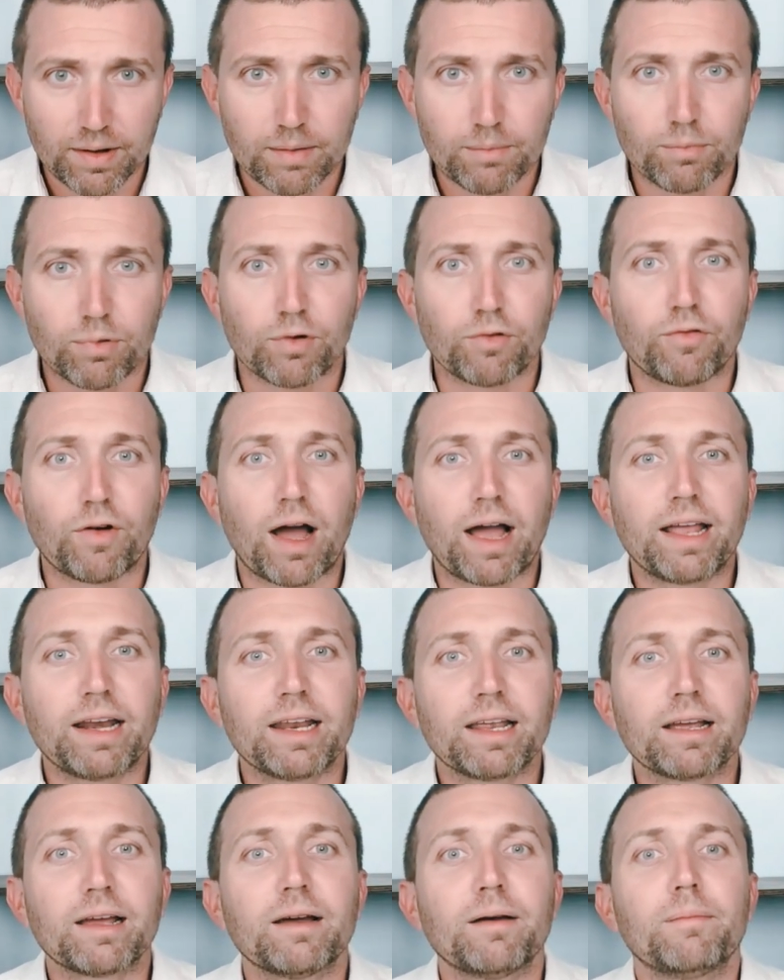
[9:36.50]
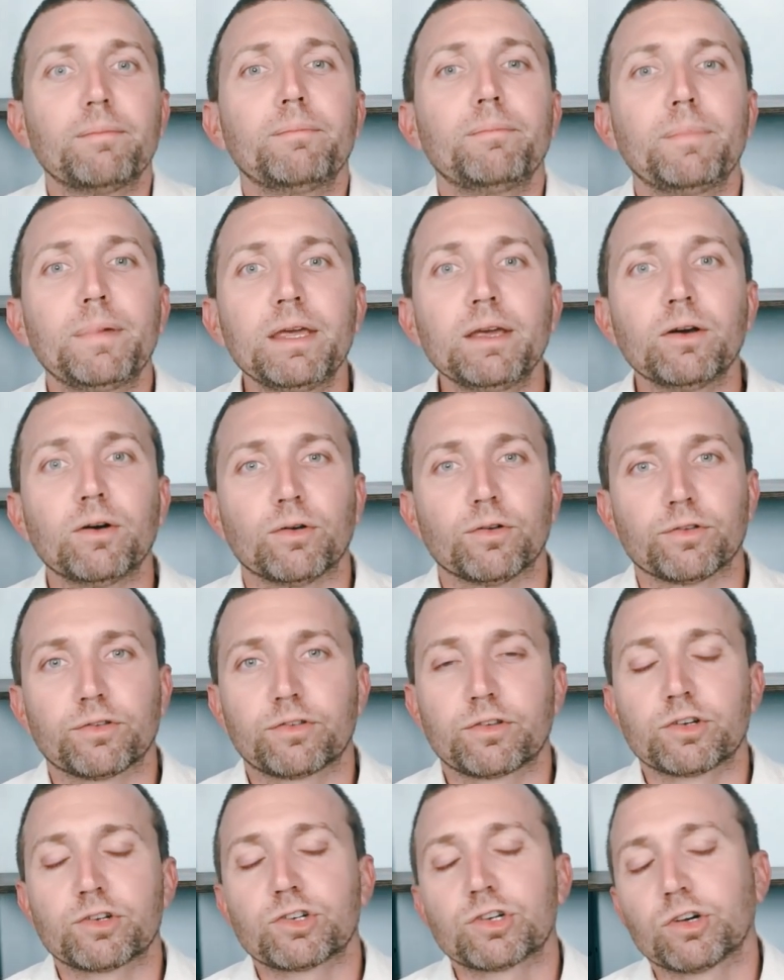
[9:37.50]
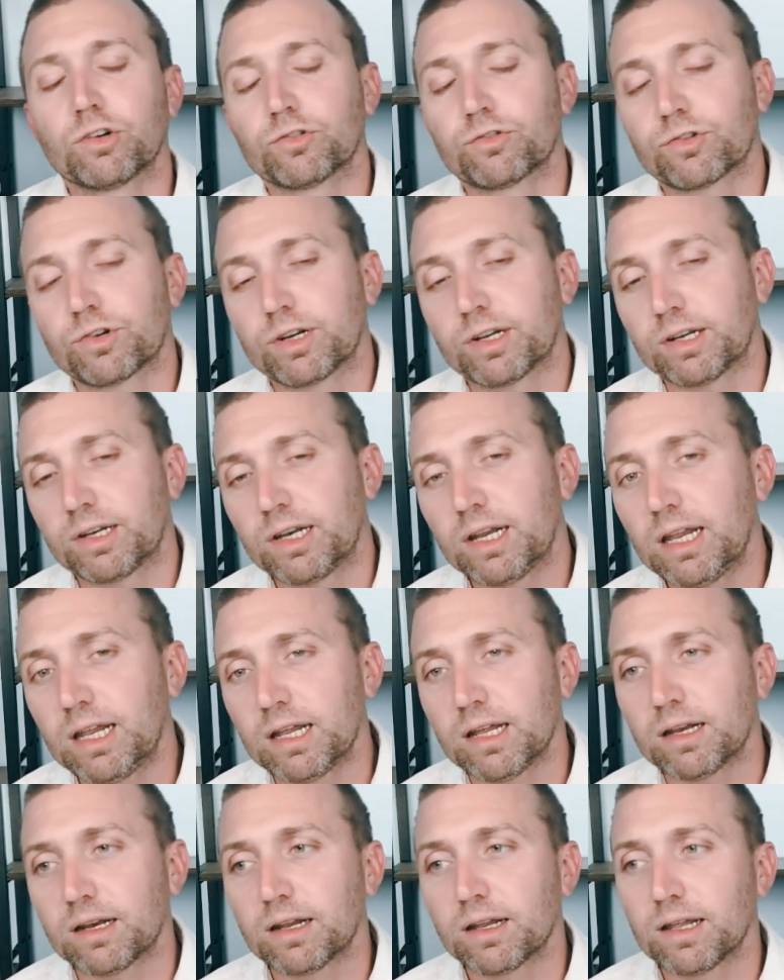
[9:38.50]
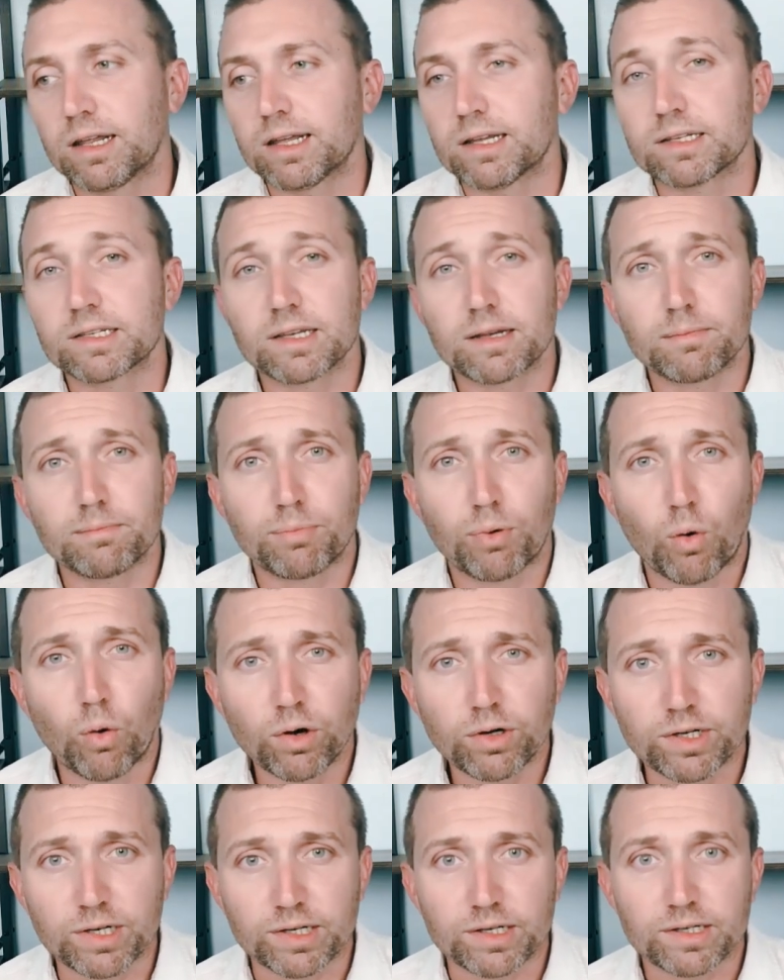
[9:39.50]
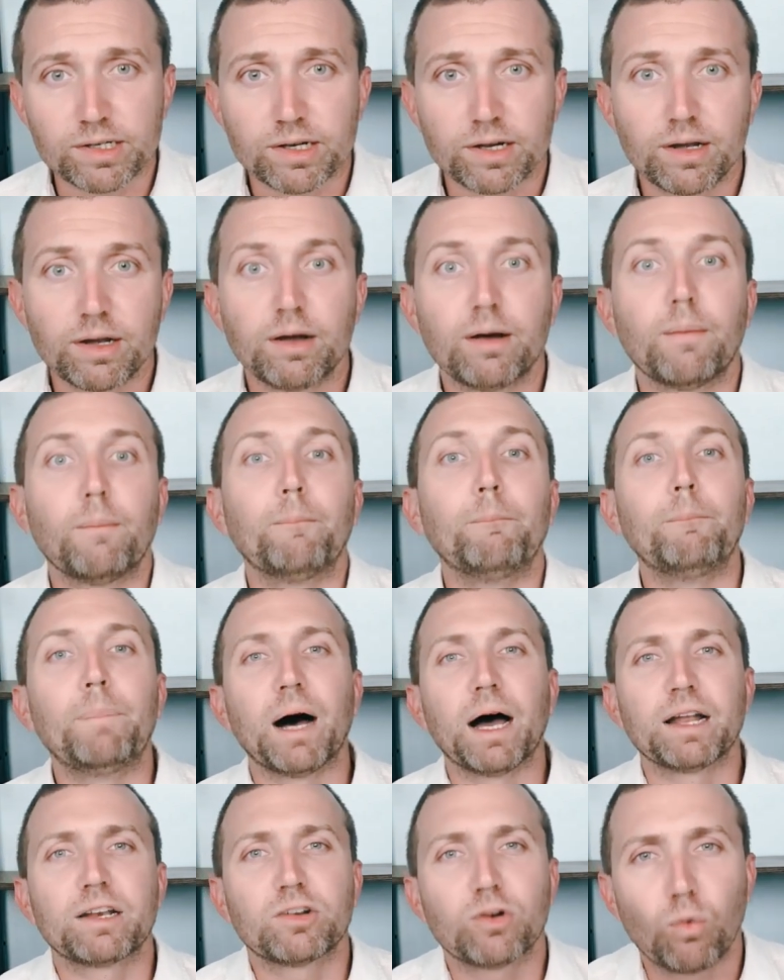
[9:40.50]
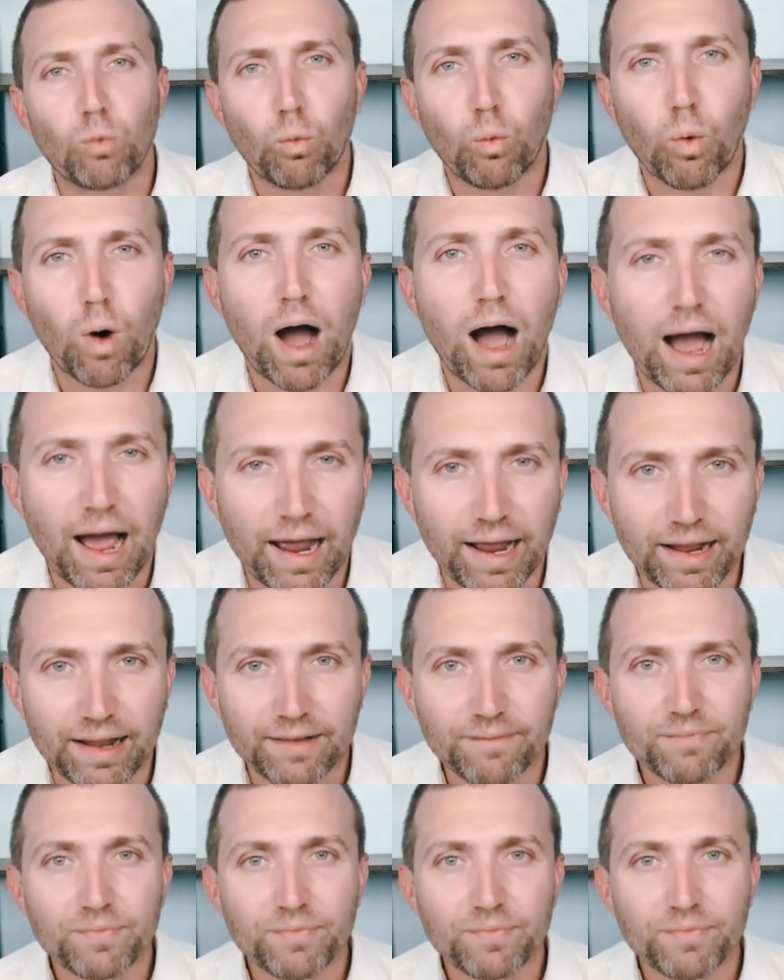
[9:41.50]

Providing meals to children in need is important, but why?